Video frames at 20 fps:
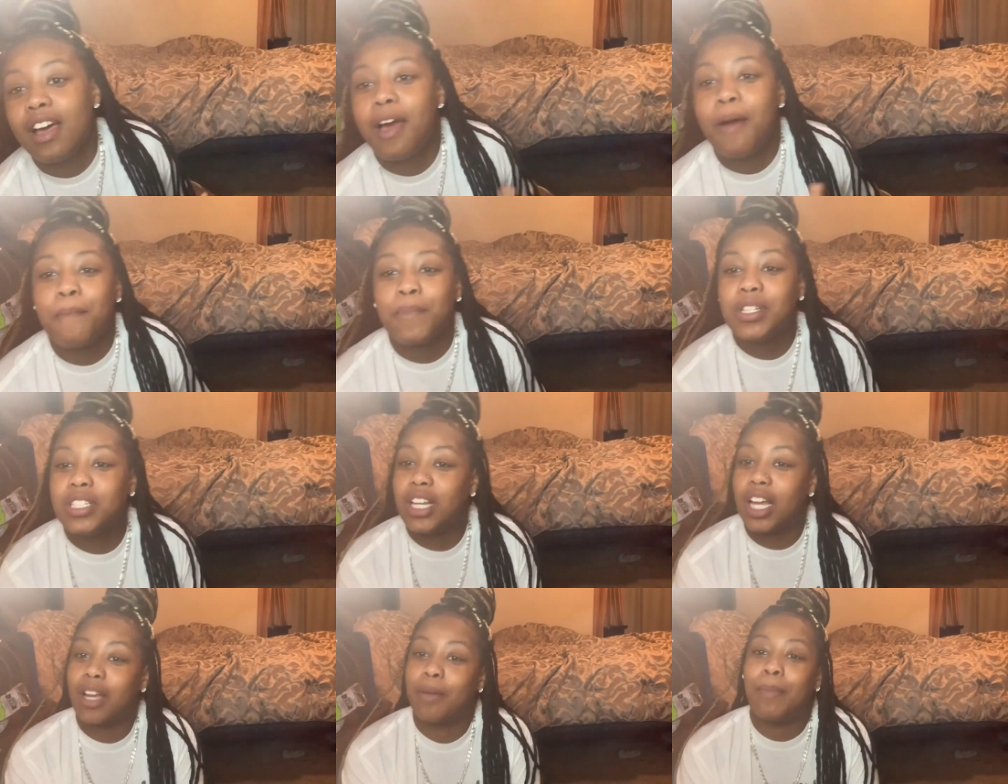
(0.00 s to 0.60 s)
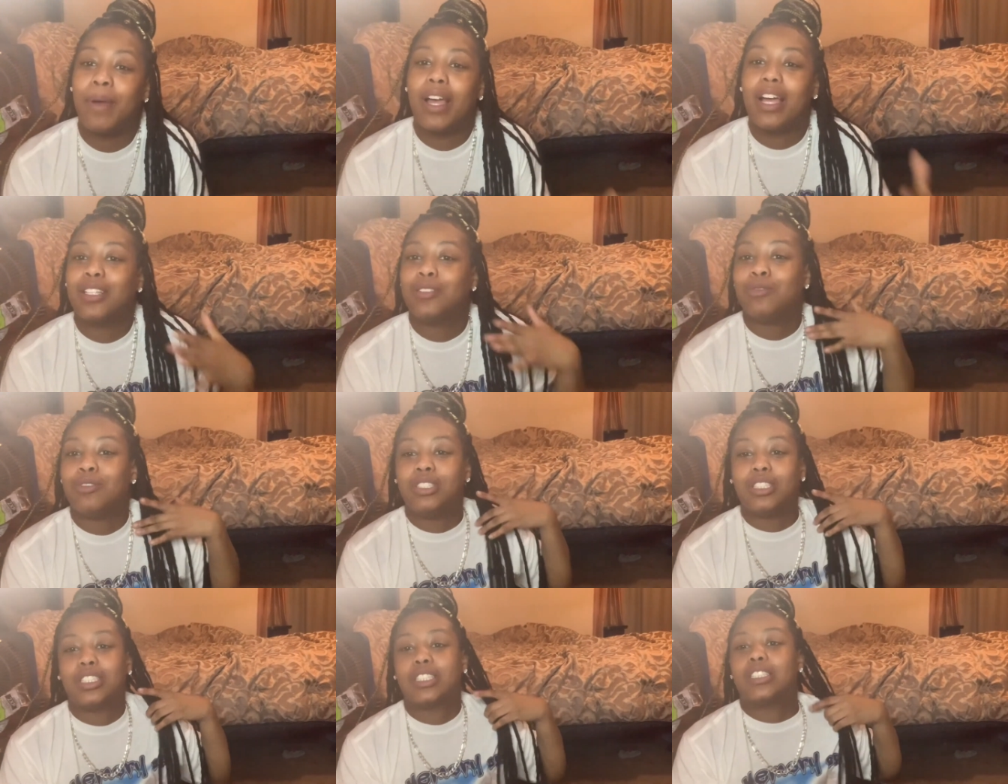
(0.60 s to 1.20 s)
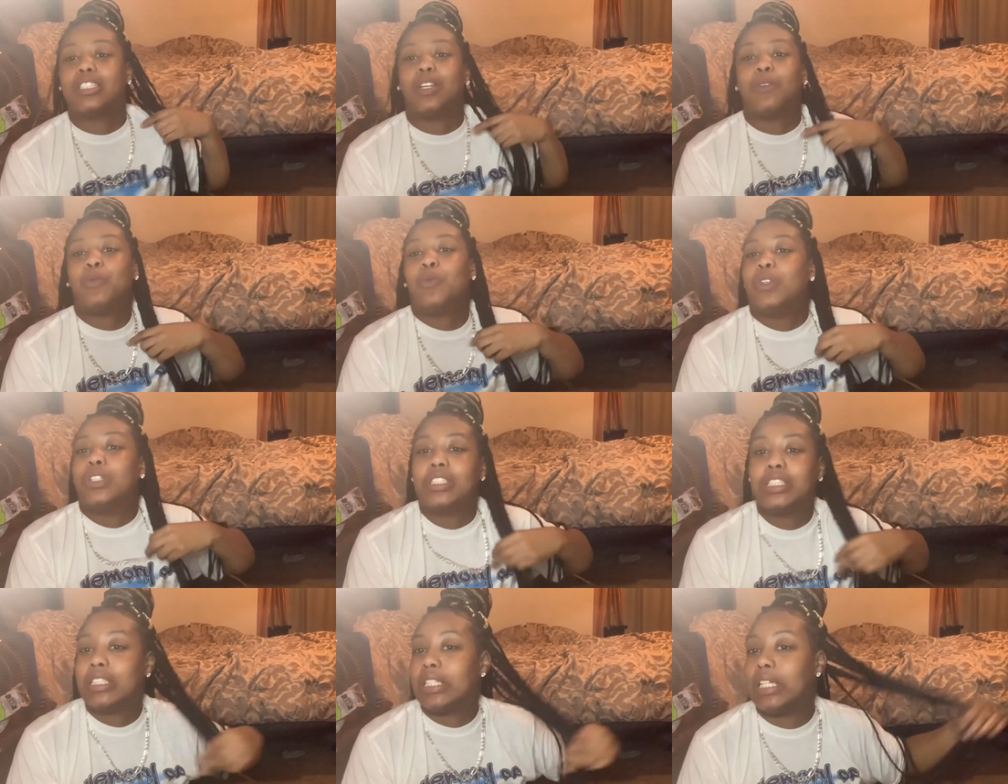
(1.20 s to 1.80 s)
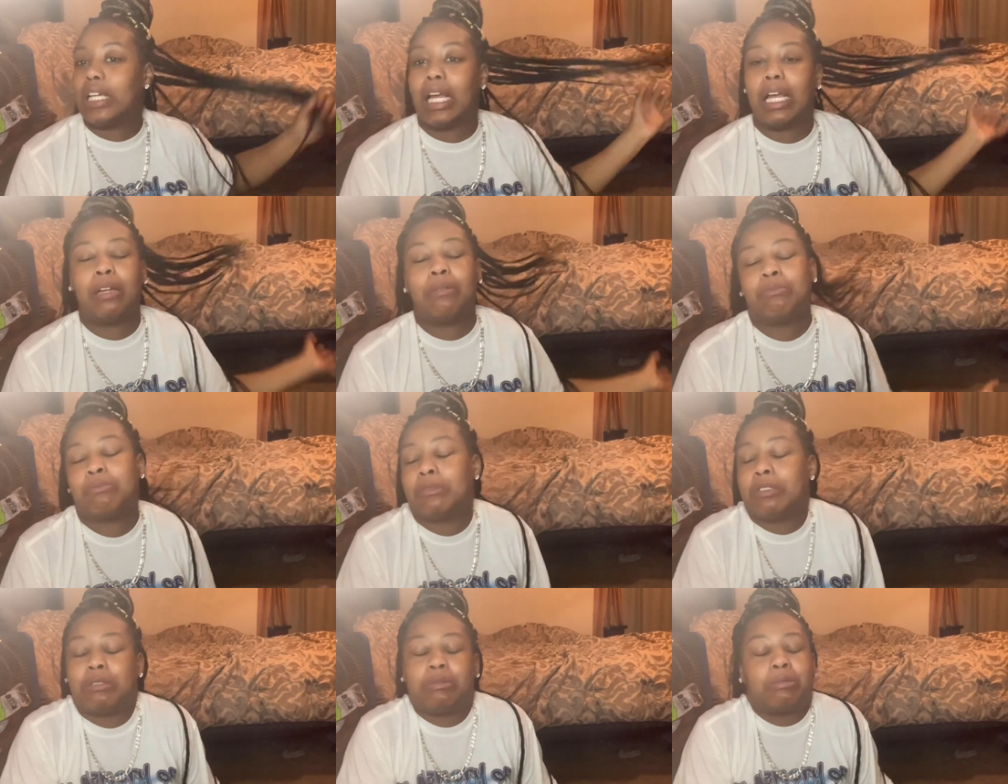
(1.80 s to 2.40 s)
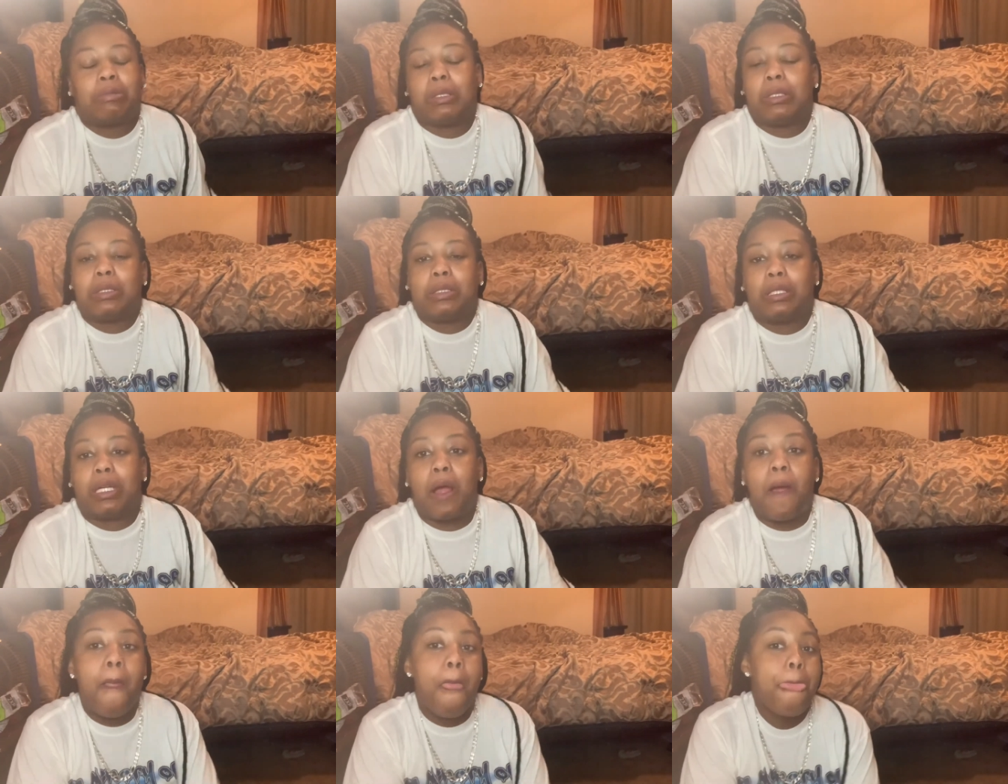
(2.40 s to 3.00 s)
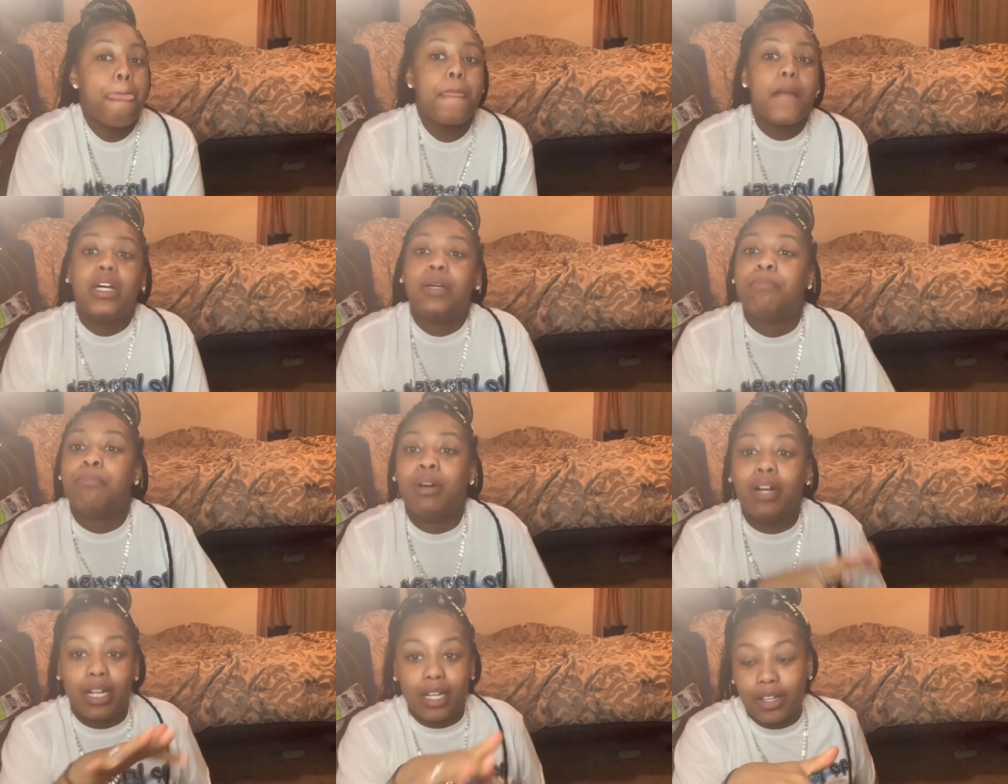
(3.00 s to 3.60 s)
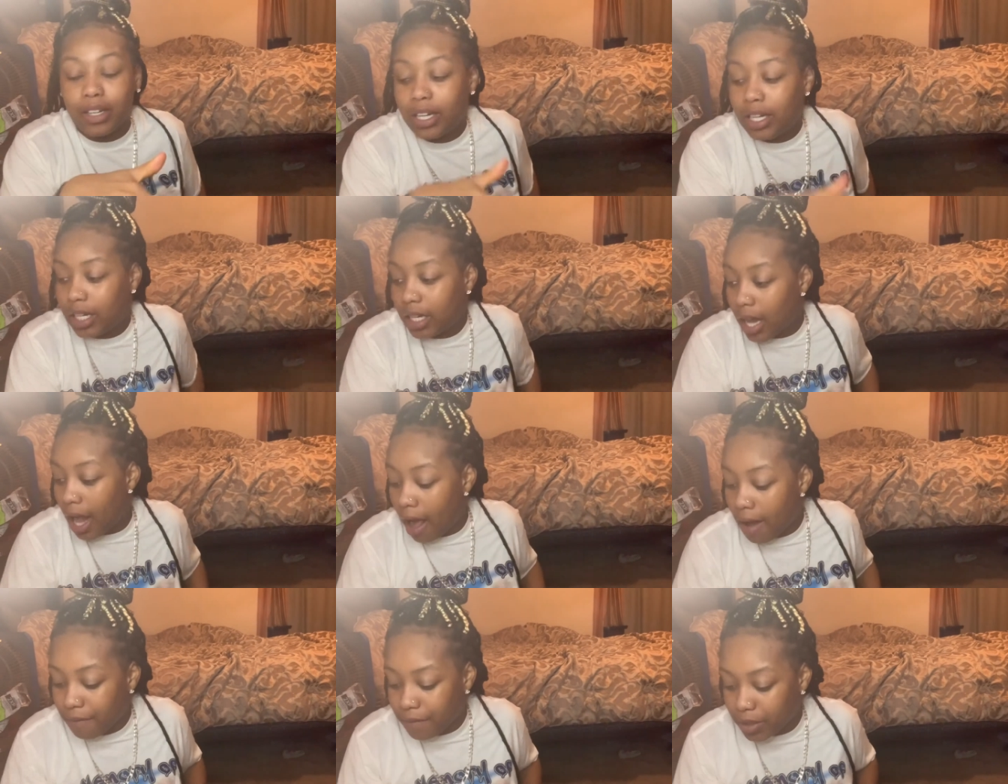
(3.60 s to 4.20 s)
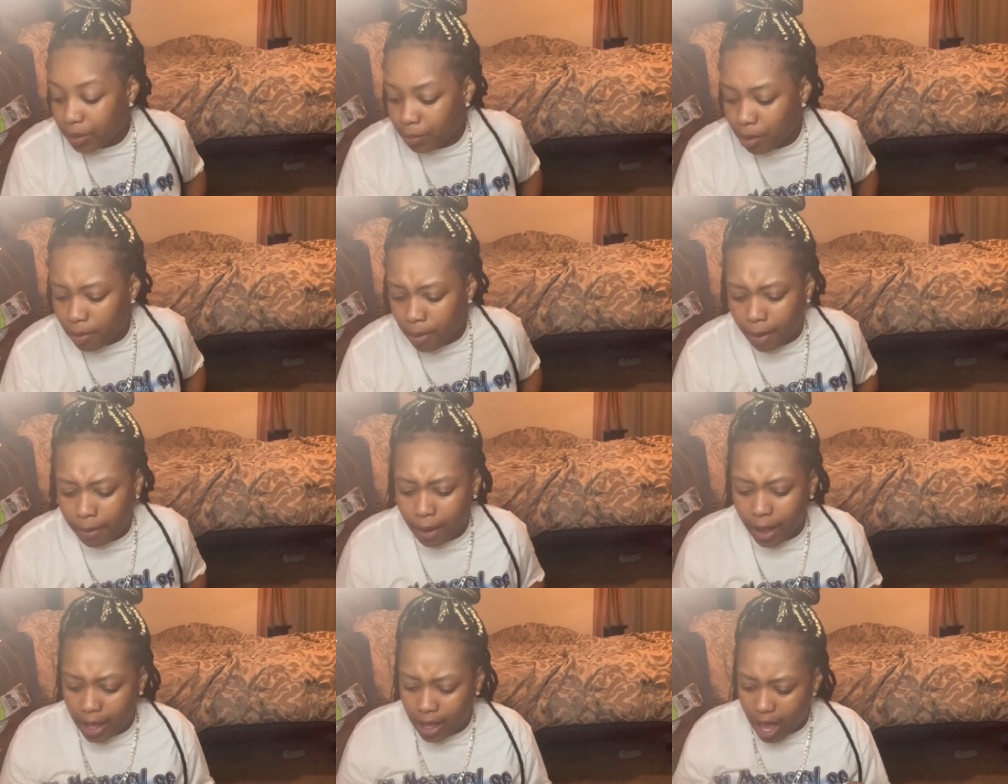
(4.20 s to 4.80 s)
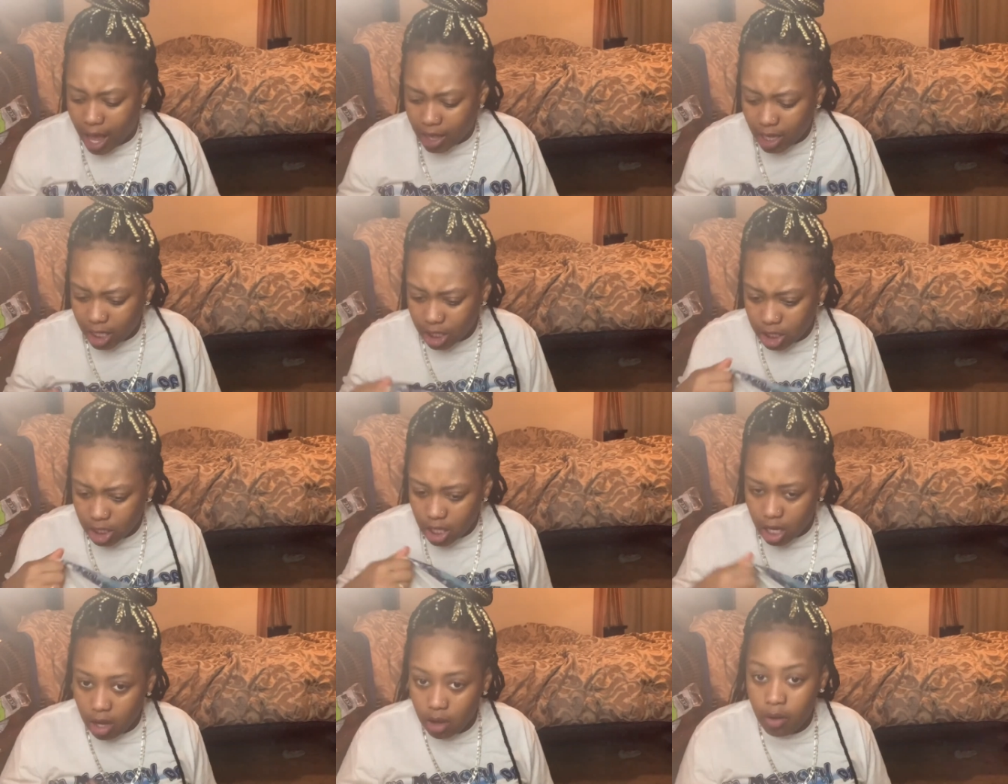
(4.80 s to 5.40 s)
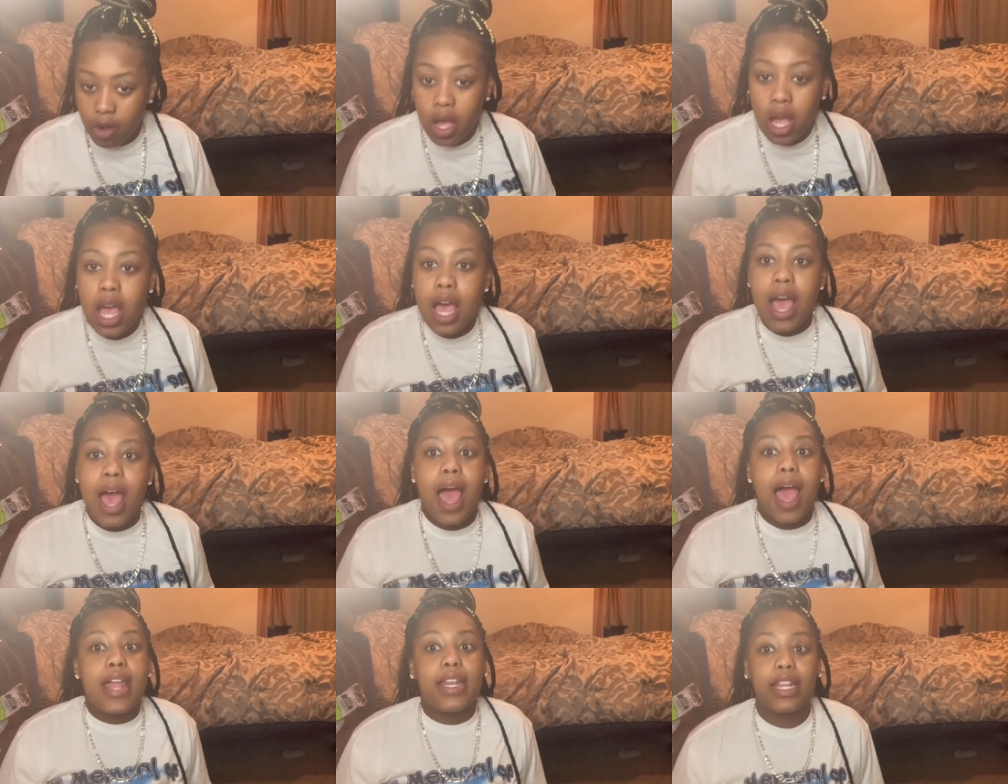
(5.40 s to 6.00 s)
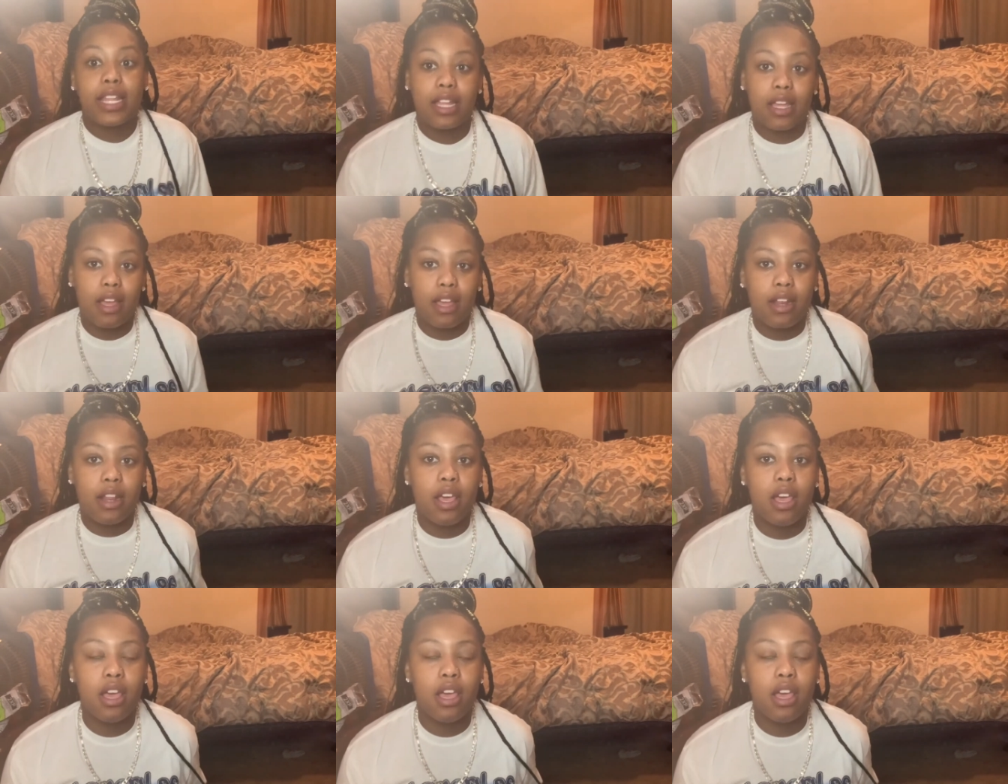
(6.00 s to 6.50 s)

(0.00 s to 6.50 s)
me shaking my ass just because i want to see it what but i'm gonna put my eyelashes on and then